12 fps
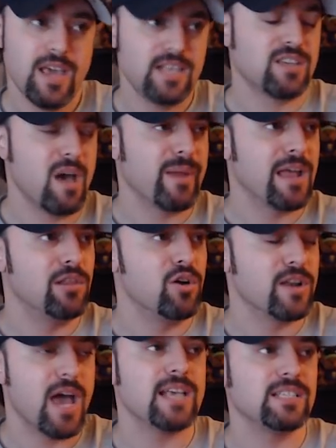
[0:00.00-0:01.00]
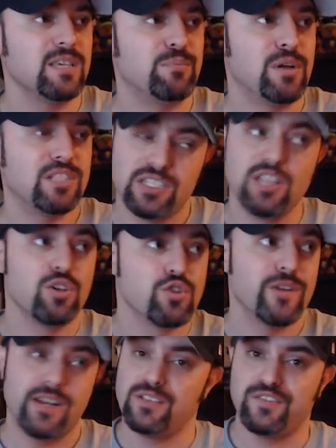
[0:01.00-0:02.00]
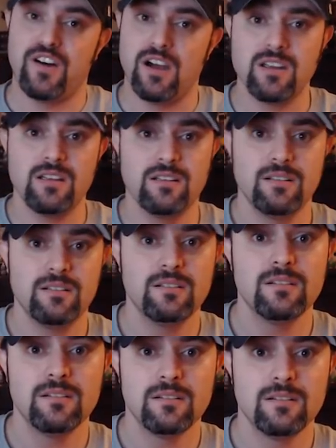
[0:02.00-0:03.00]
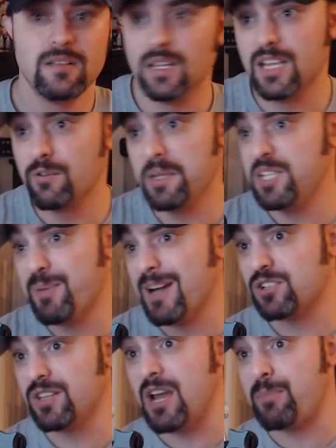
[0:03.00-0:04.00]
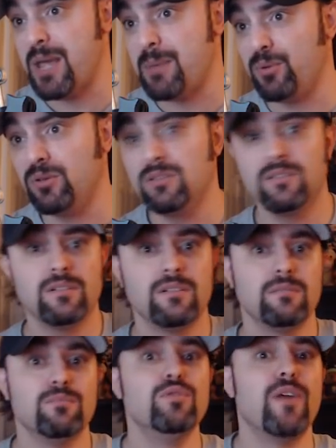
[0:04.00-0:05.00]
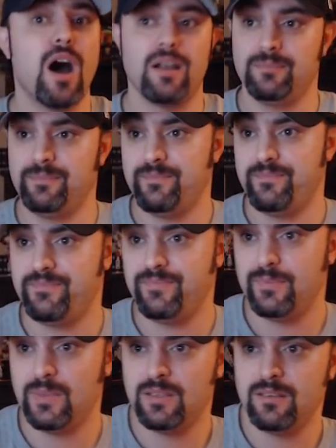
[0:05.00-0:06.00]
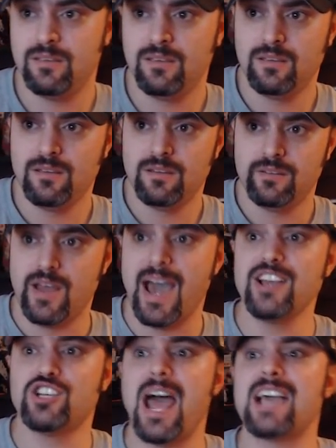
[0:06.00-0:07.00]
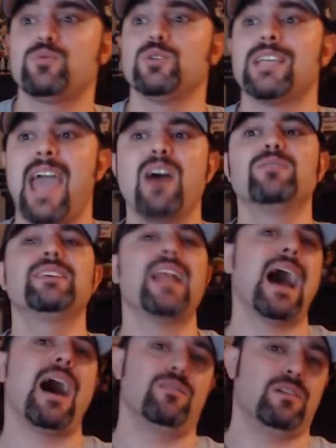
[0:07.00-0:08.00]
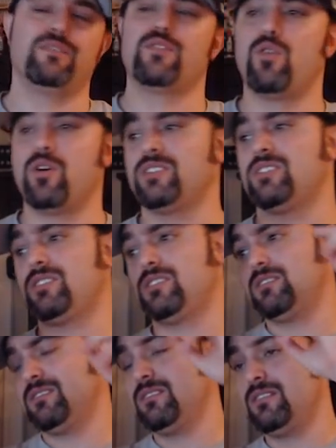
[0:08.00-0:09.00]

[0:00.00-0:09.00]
is coming along nicely, but still green as fuck. Nothing really special there, people. Move on. Nia Jax was counted out. Of course,